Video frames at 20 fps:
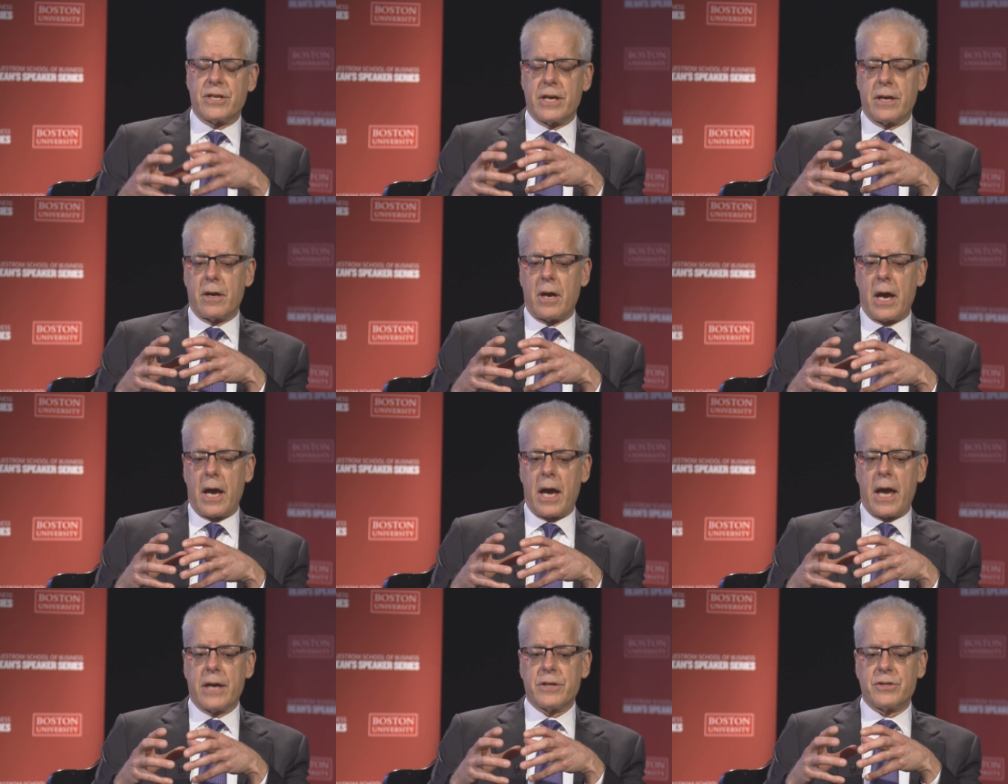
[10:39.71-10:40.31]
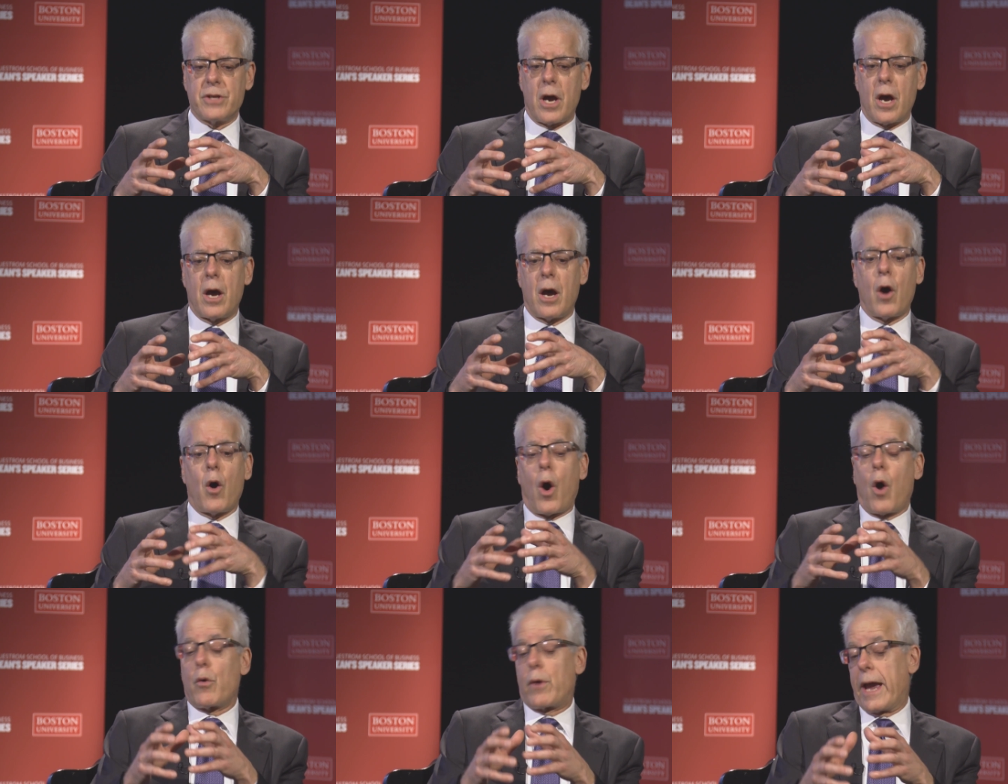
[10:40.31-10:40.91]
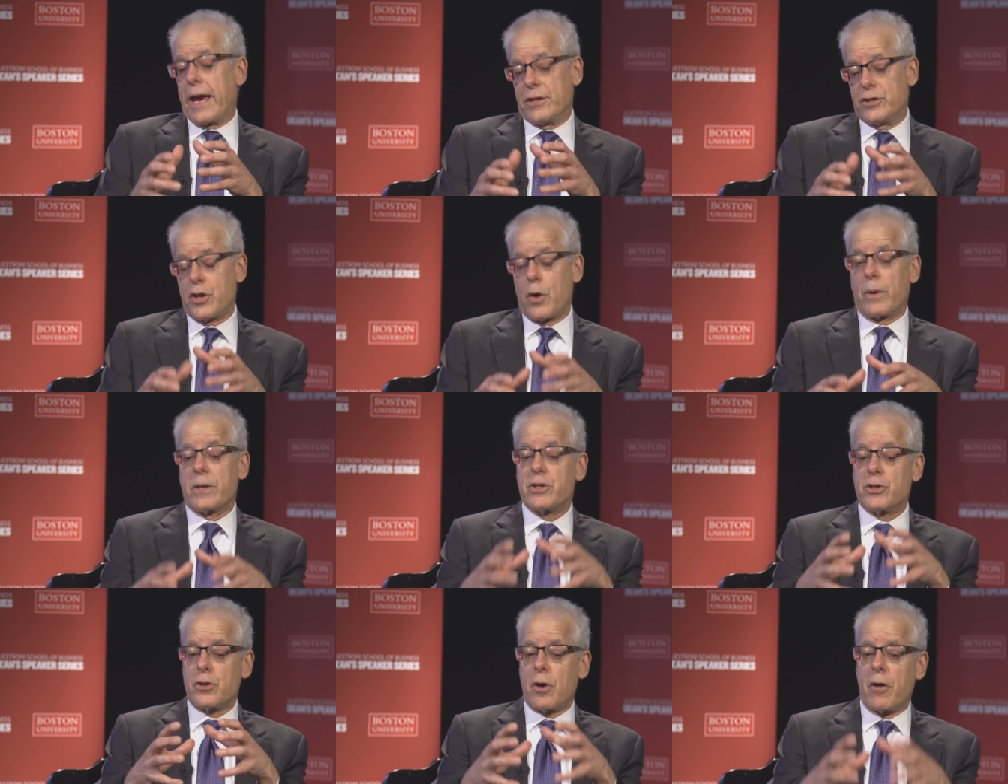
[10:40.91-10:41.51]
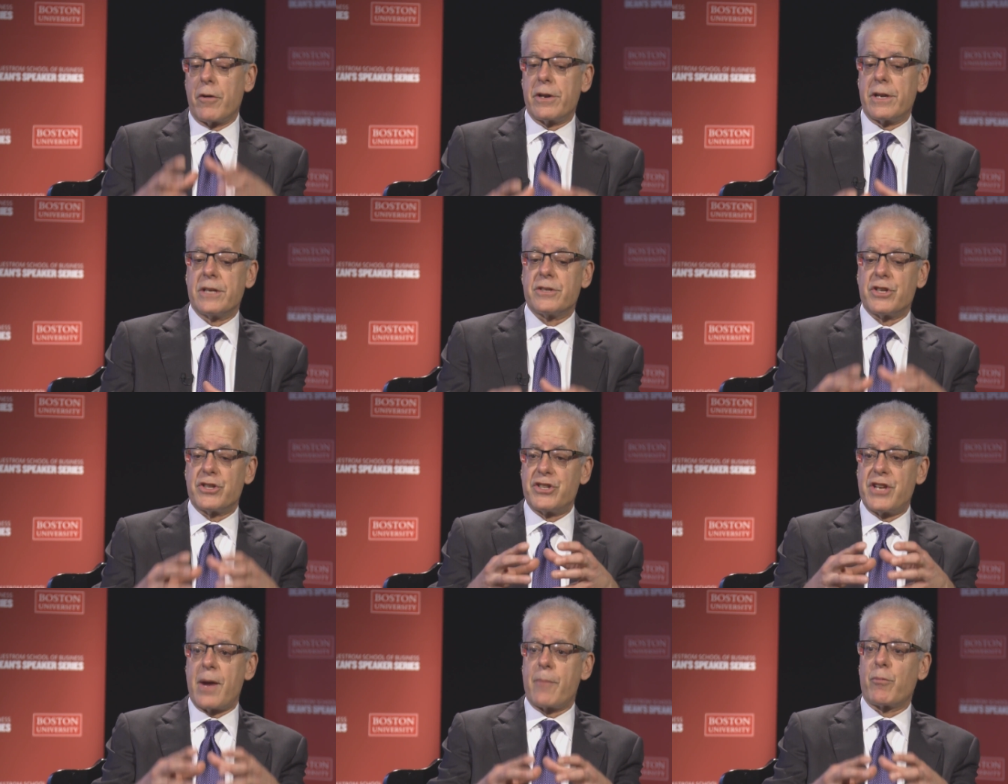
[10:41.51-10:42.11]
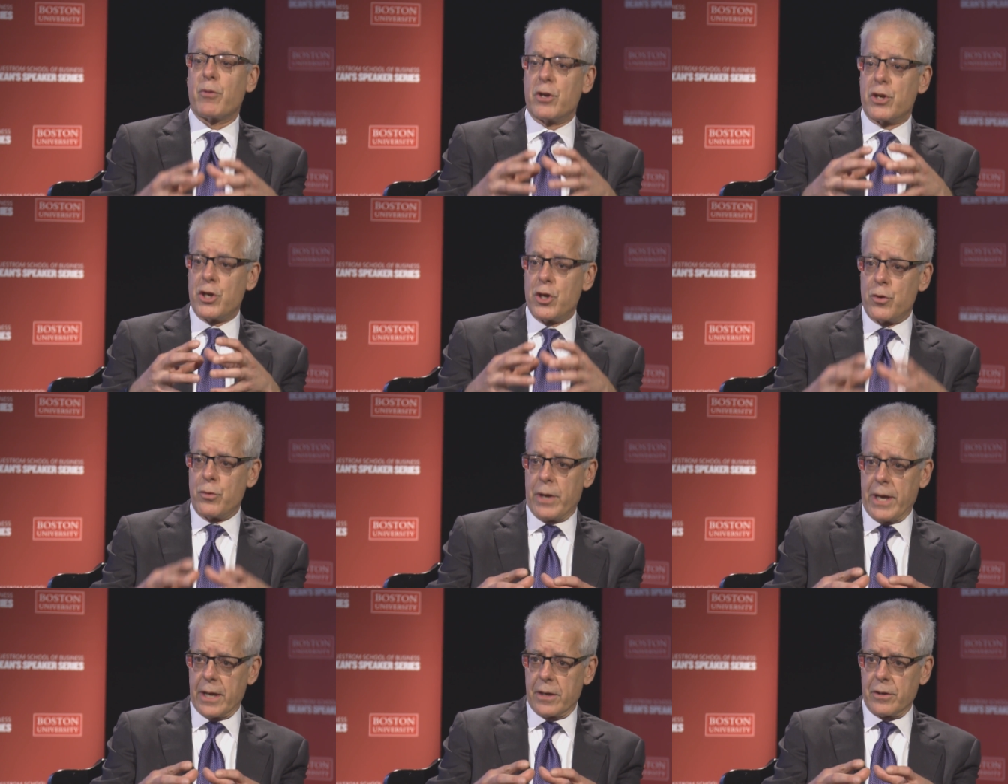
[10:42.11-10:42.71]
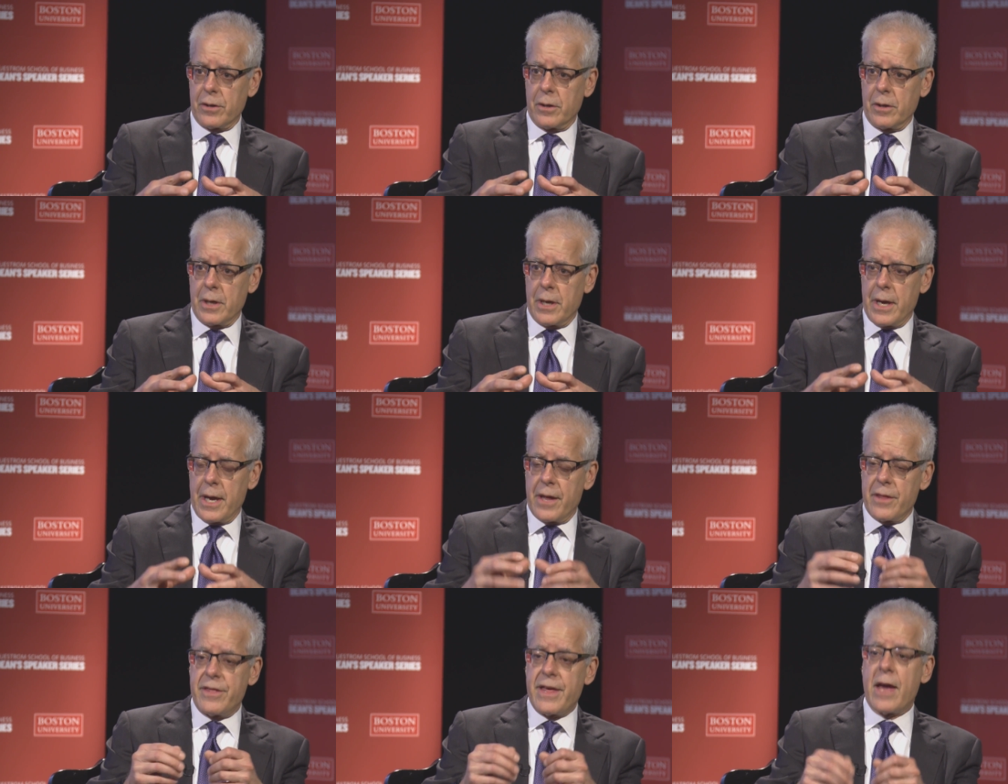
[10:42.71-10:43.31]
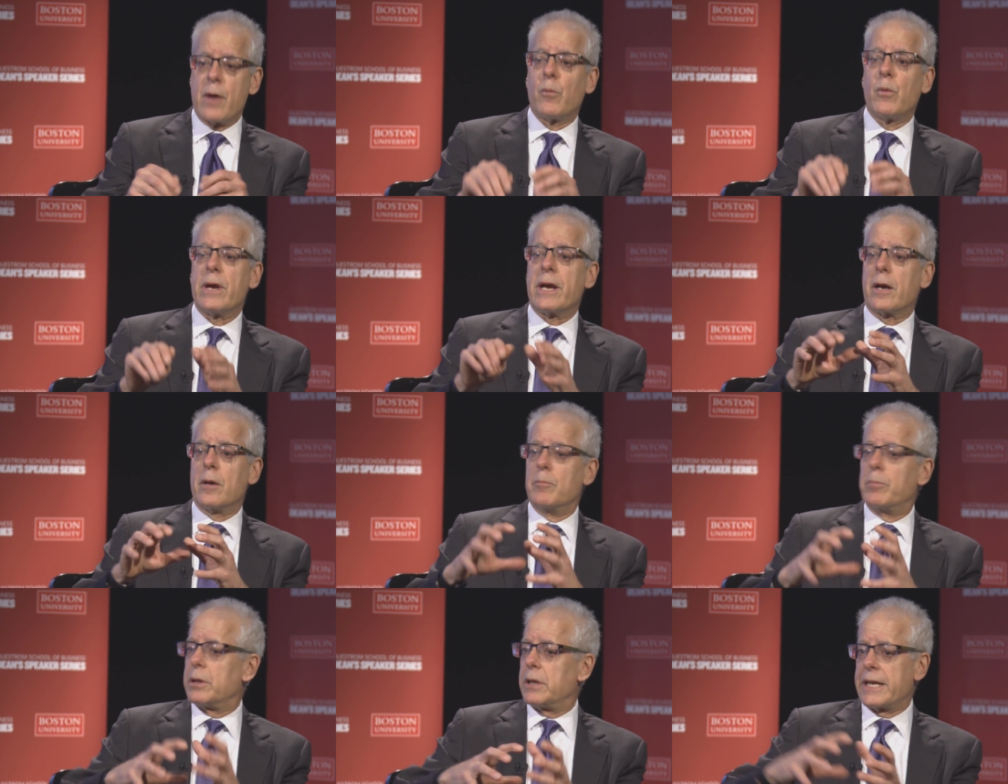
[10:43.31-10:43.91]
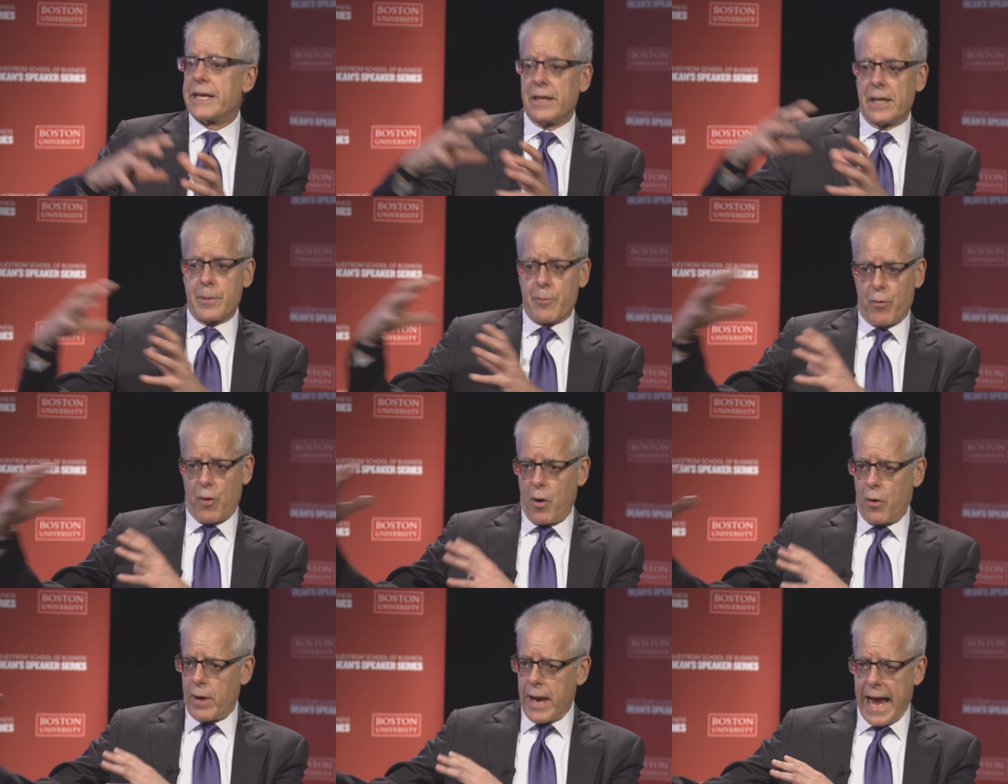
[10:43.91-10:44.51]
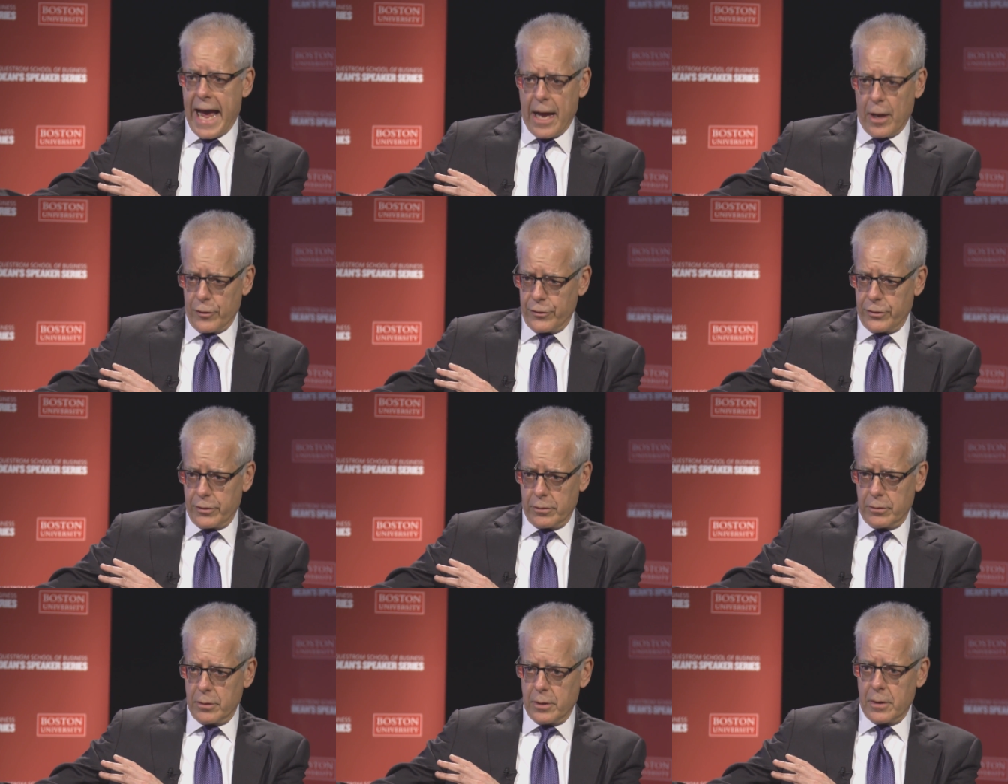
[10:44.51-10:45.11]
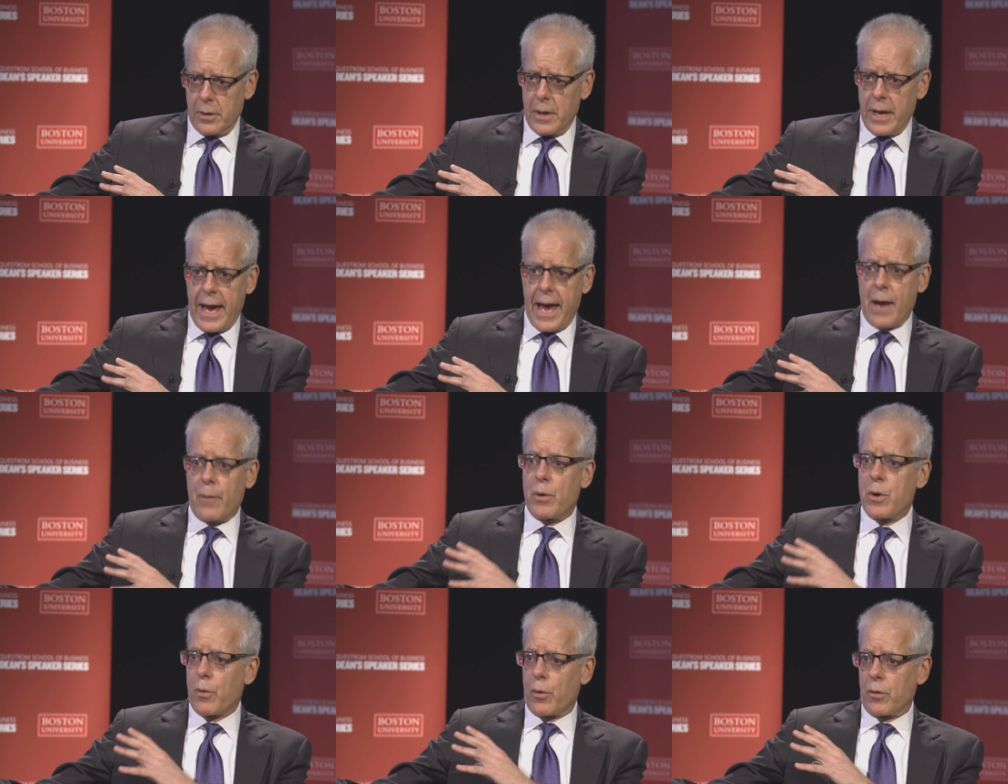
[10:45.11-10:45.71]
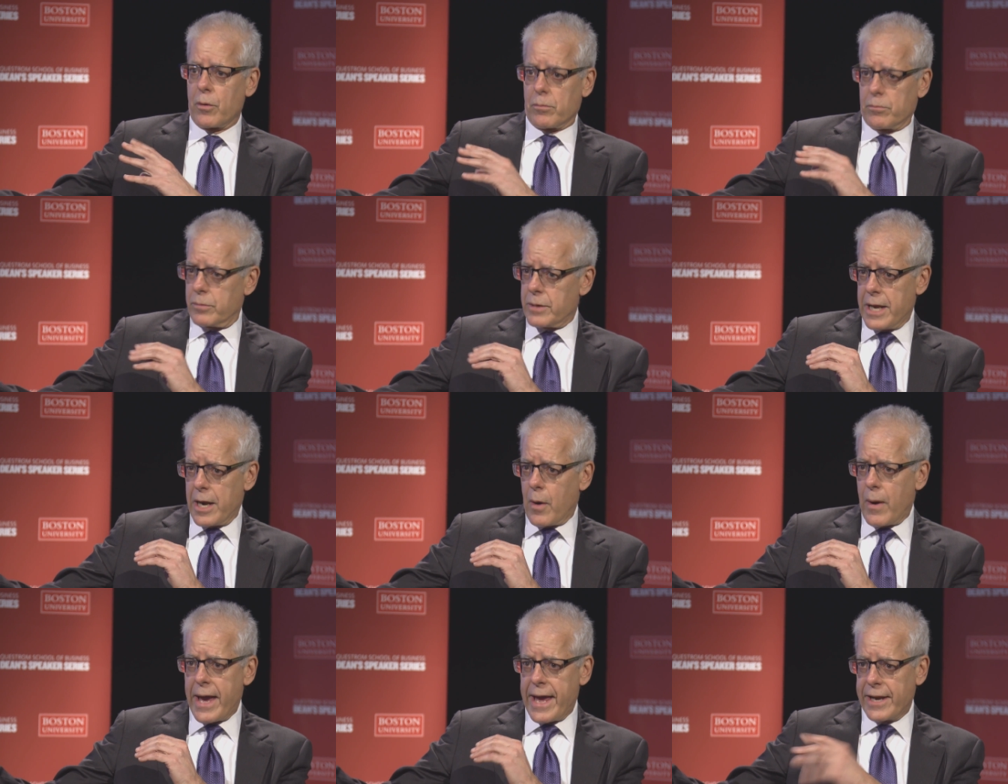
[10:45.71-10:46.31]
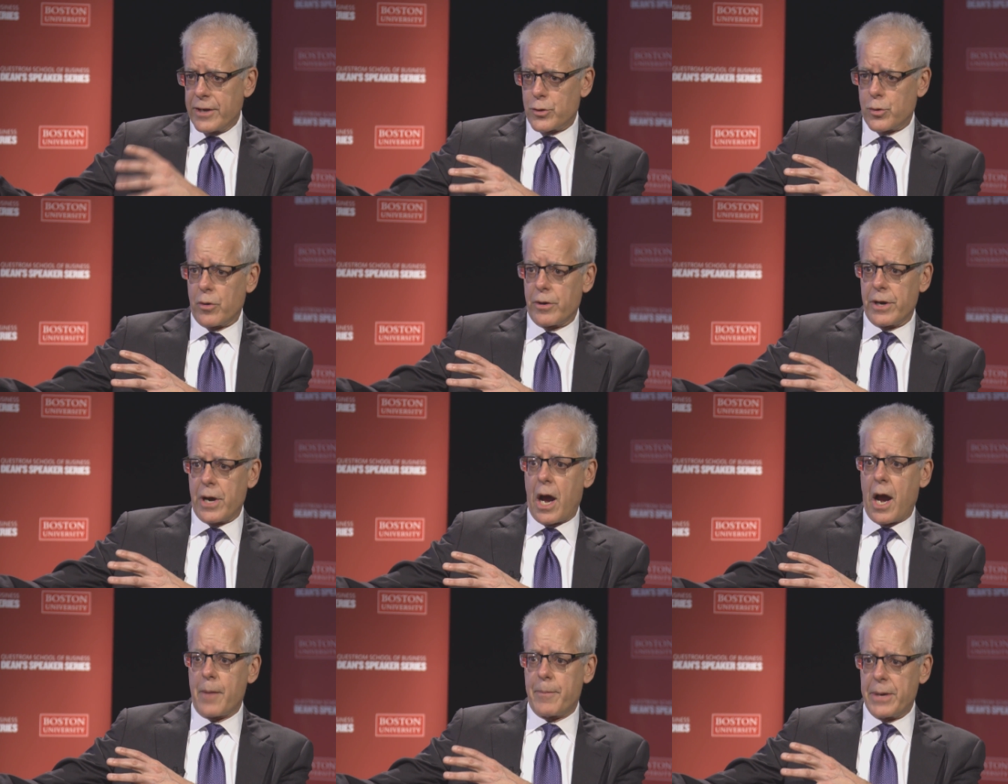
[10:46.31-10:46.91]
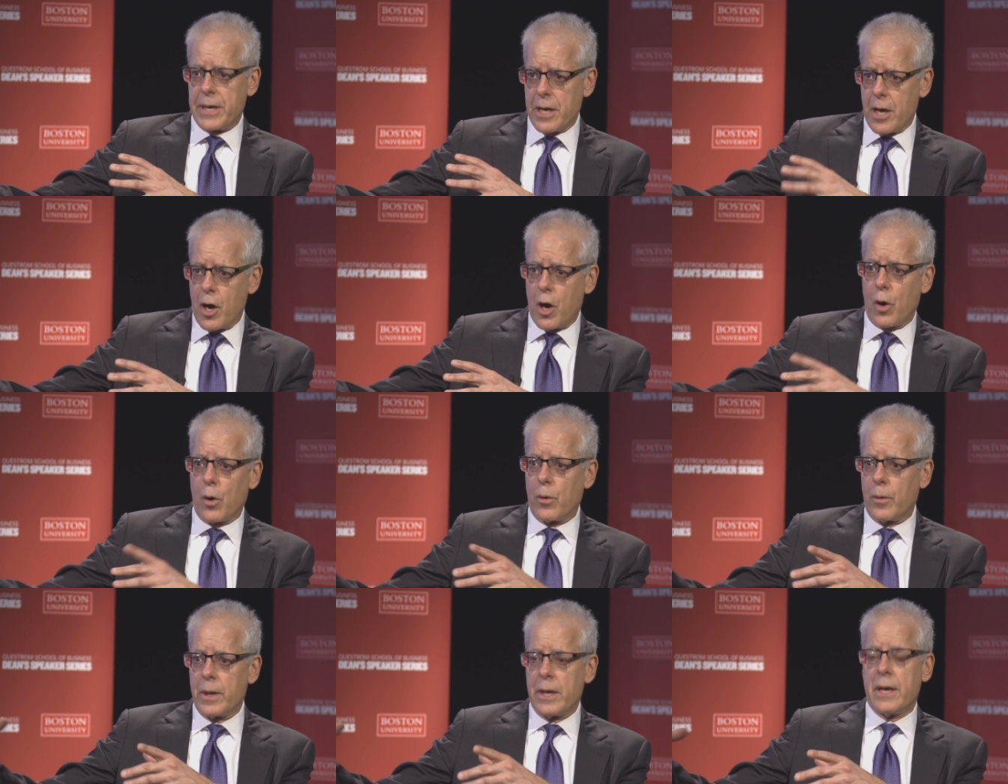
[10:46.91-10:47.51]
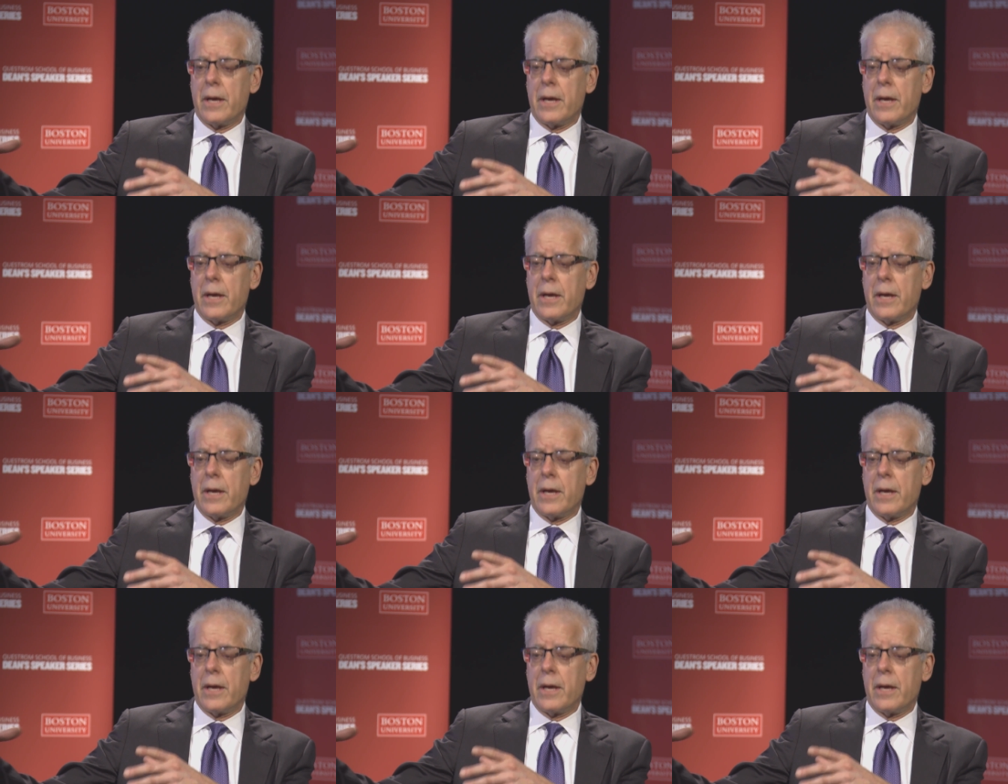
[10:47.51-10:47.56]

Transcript: a as a, oh, oh, okay, so it started as a separate unit. Mm -hmm. Then we completely broke out, mm -hmm. and we were you know headed toward an IPO. Yeah.